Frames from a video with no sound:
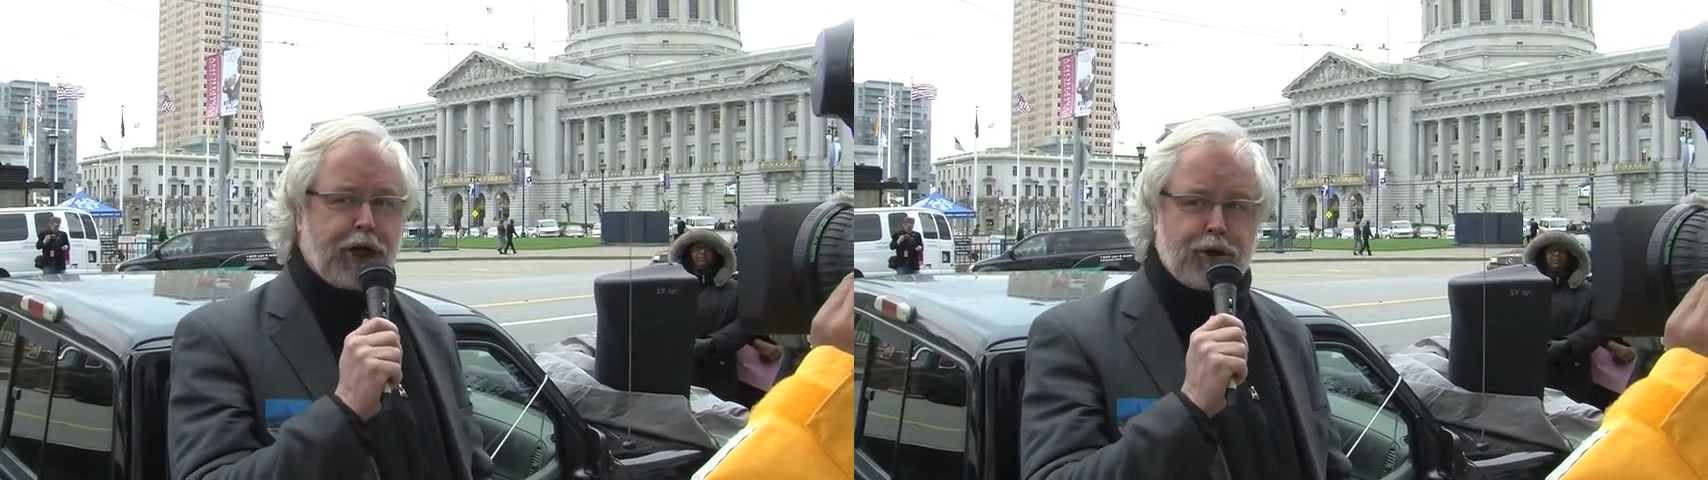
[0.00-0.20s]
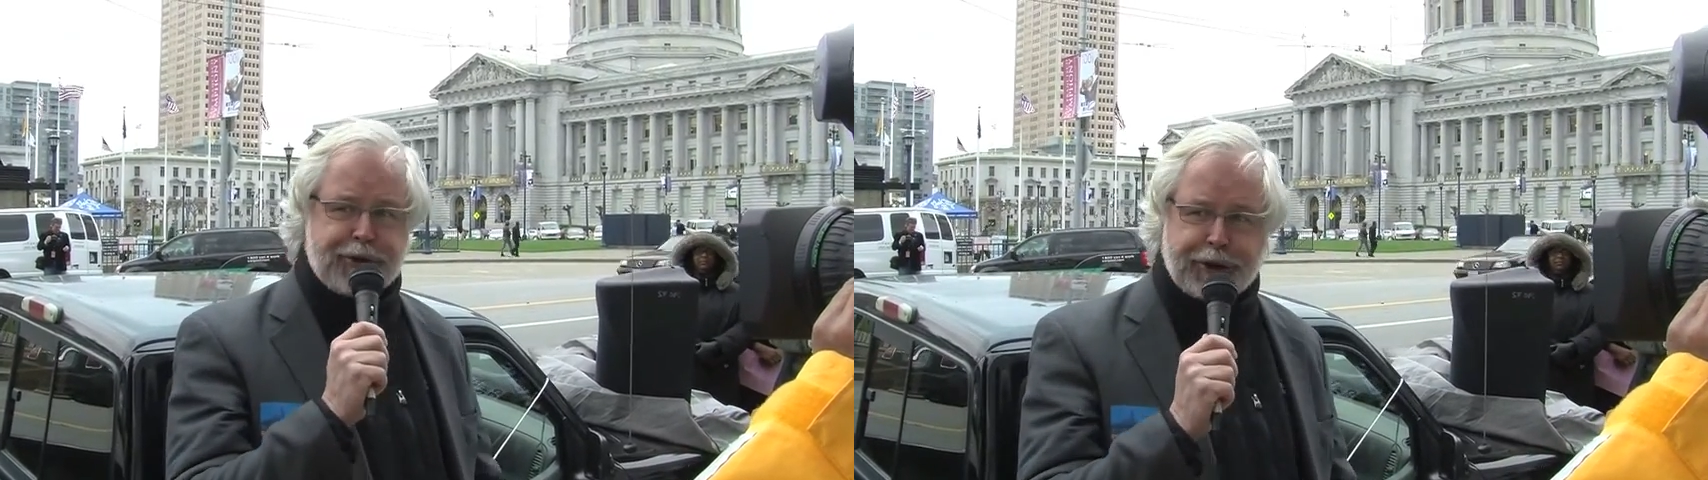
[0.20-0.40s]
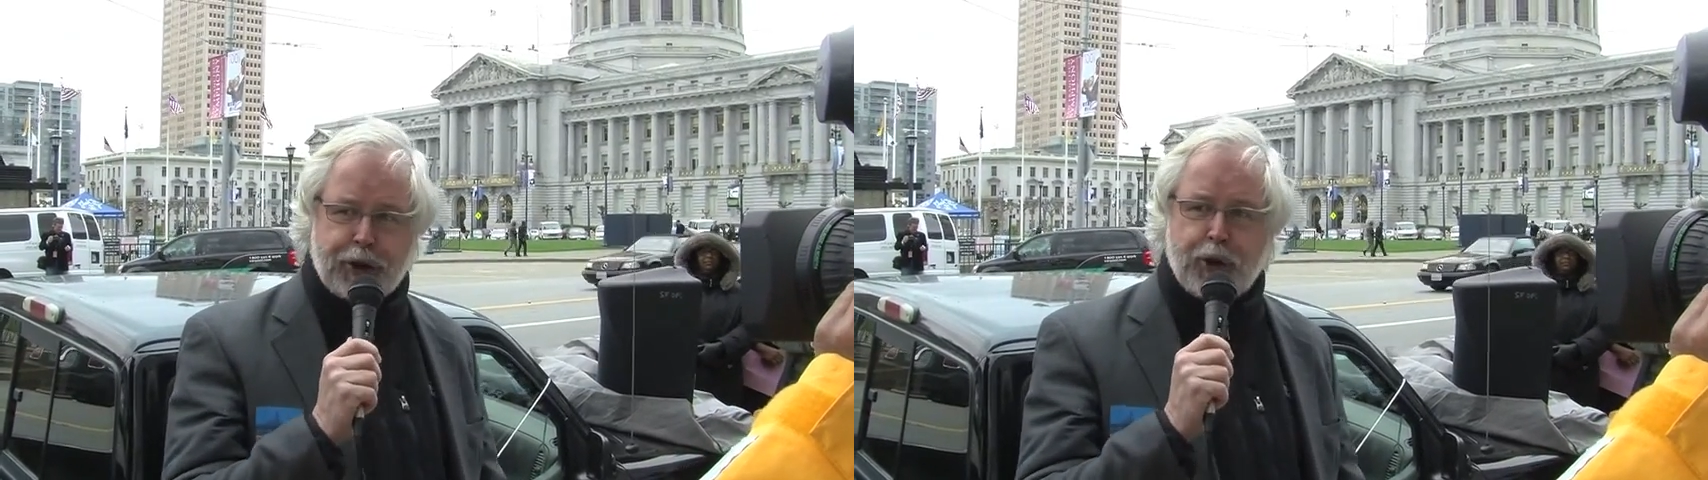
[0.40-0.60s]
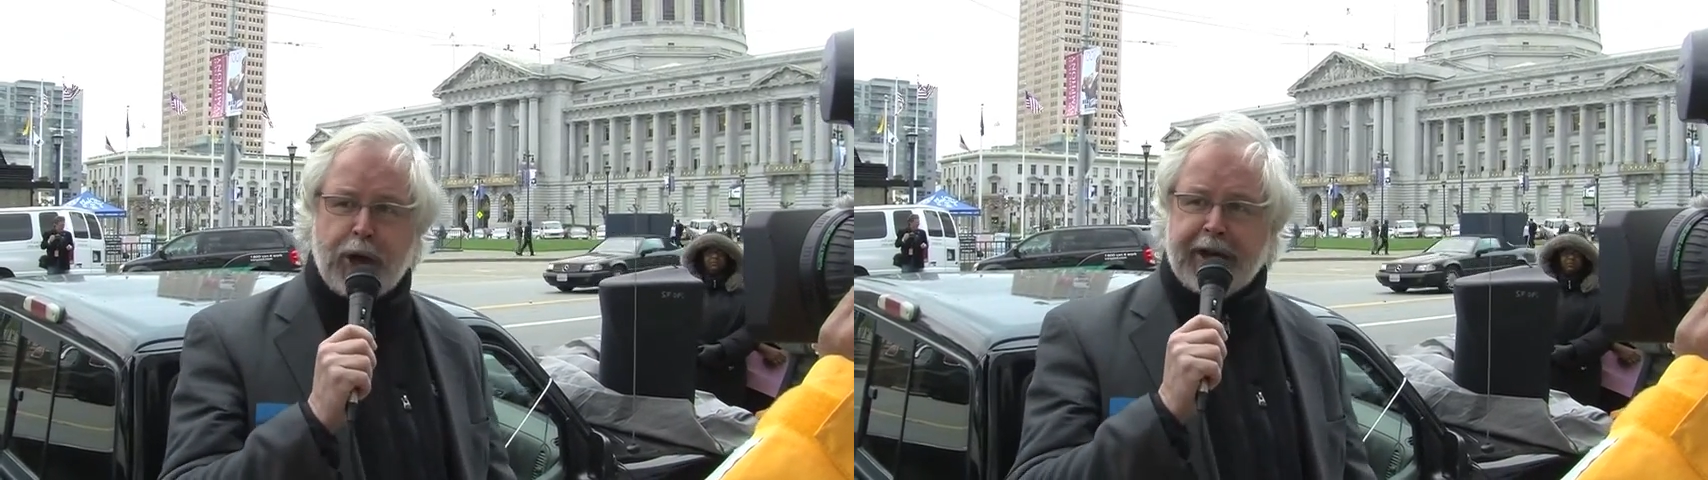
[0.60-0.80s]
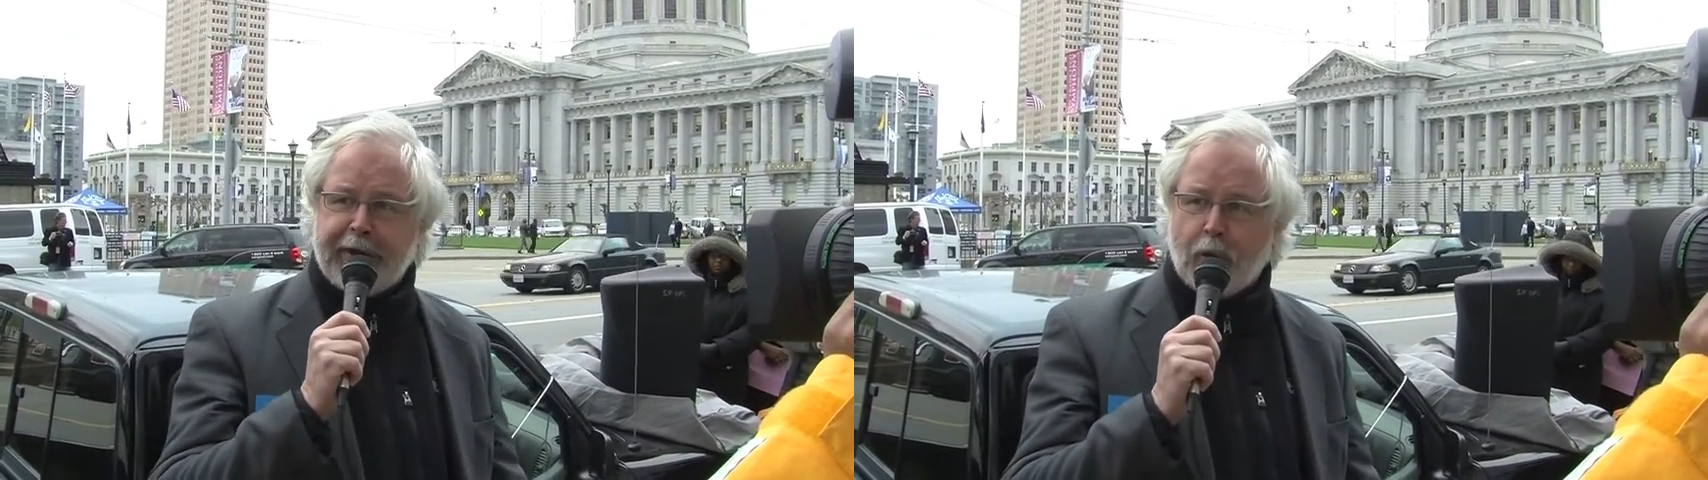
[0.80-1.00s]
who
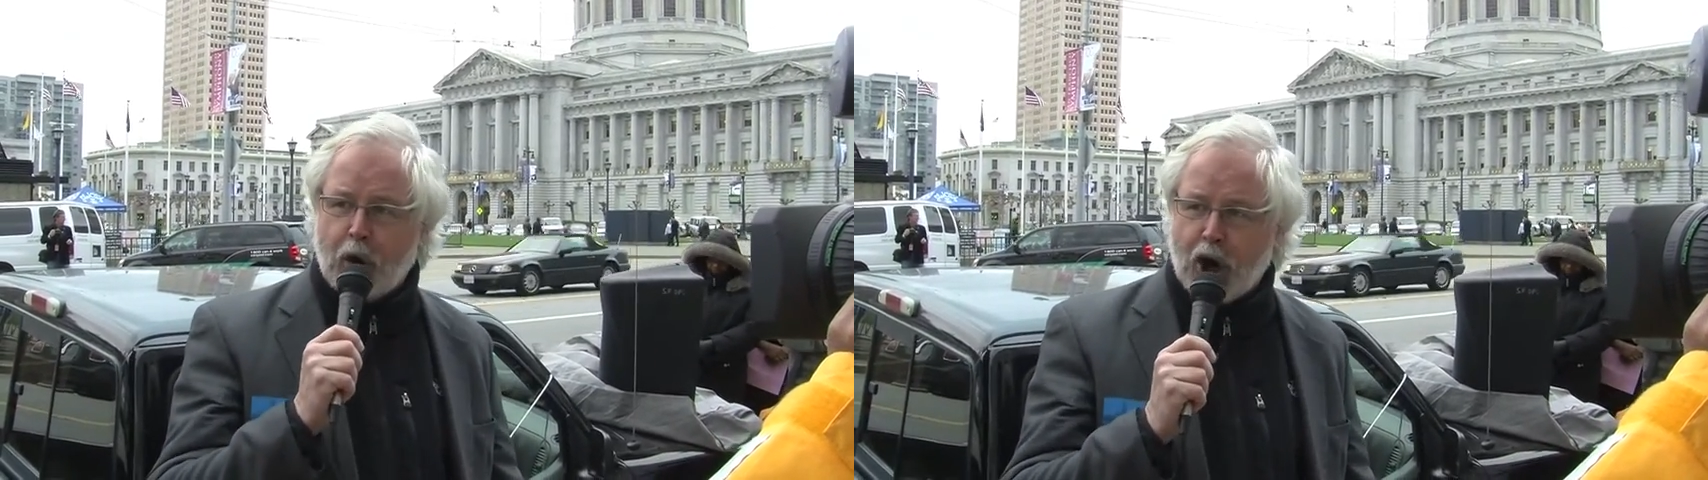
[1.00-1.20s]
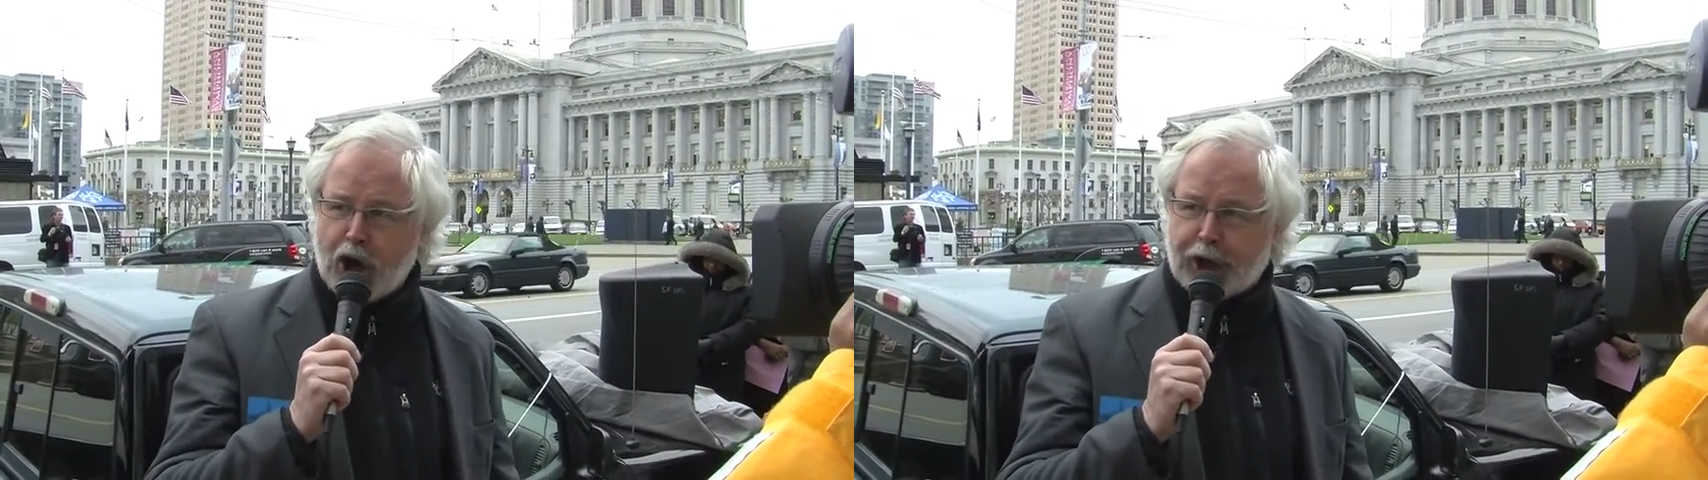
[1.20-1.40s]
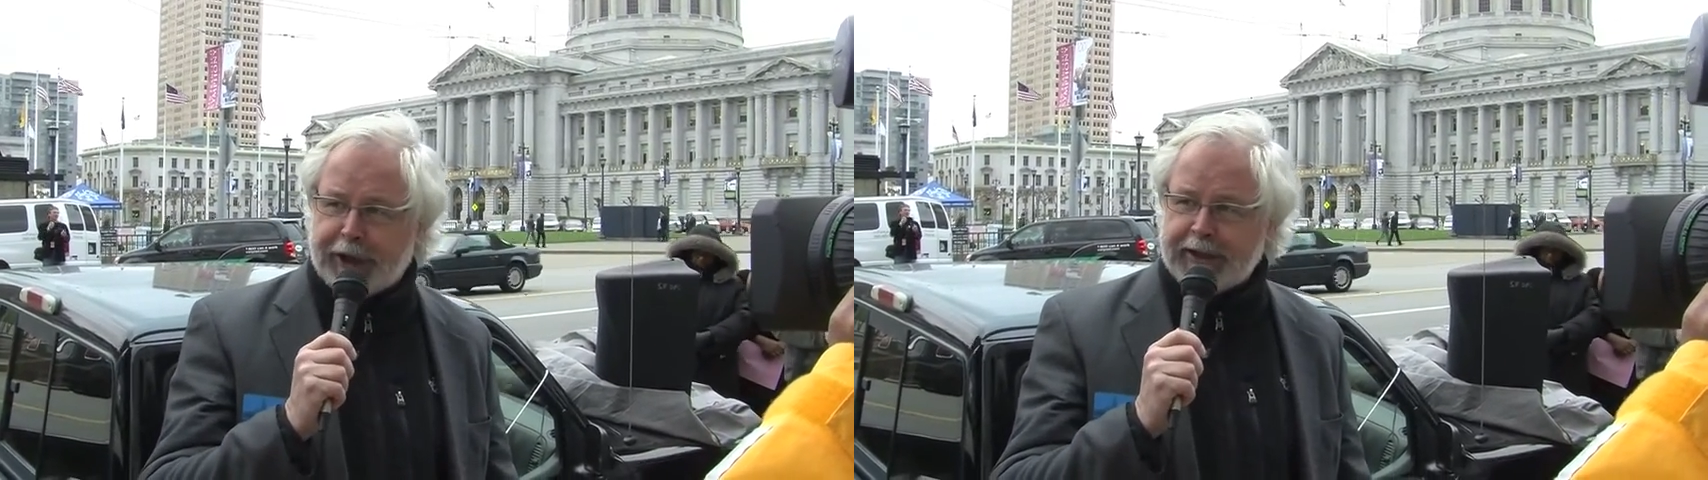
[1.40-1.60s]
do the work.